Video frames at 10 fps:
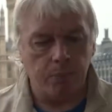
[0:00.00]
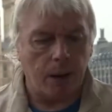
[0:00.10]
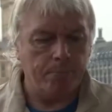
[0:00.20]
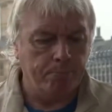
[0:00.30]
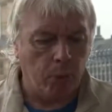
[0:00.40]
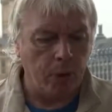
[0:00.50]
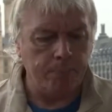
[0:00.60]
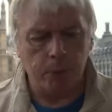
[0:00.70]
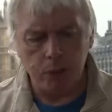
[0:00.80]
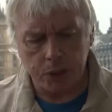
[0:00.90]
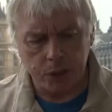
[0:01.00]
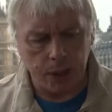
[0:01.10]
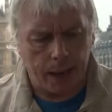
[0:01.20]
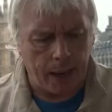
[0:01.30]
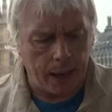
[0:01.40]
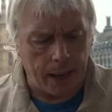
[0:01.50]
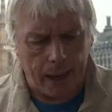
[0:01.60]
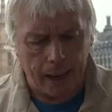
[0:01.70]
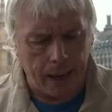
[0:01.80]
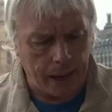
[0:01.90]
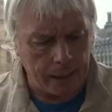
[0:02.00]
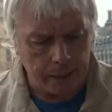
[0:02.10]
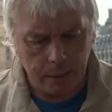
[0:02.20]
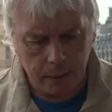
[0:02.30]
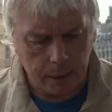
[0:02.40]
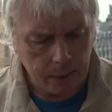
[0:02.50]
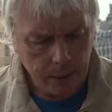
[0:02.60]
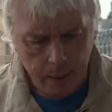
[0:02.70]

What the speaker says: by Boy Bush and